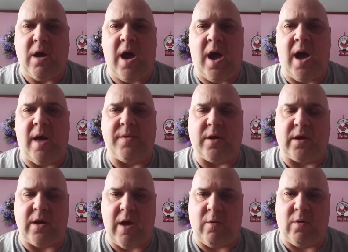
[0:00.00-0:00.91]

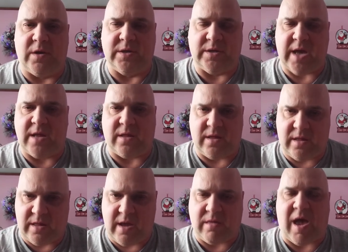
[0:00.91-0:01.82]
It will set
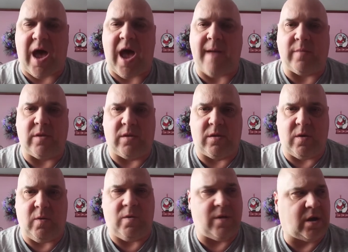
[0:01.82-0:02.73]
the time
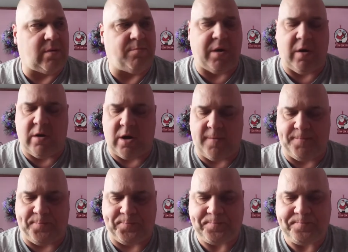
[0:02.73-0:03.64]
to the computer,
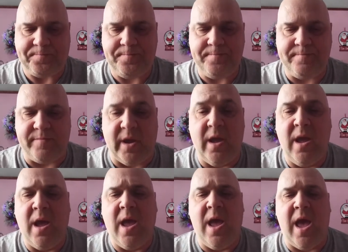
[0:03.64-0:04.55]

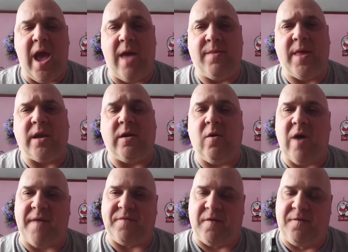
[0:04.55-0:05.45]
and then you
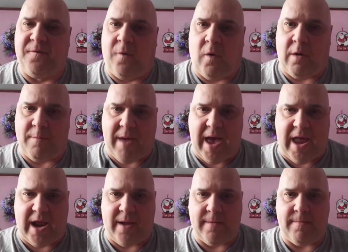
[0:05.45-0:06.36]
have to
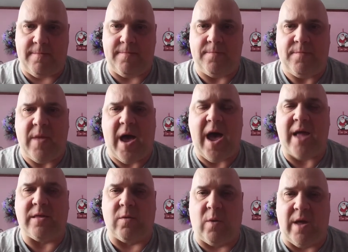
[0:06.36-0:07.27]
format it.
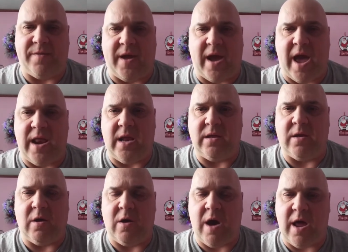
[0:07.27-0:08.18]
That's the one thing I didn't
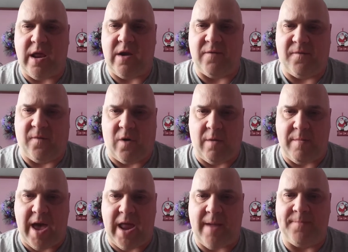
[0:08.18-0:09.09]
do. I didn't
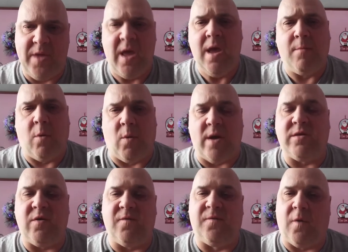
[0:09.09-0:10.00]
format it. But
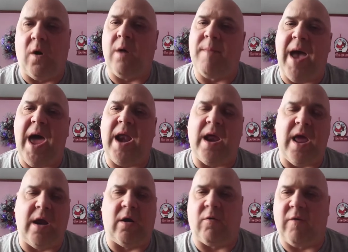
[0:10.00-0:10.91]
once you format it,
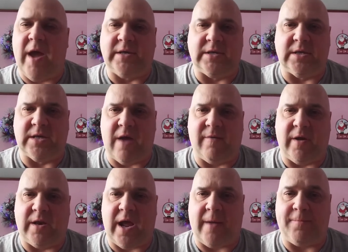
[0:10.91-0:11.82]
it erases
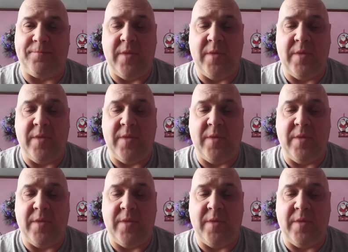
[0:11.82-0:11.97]
everything.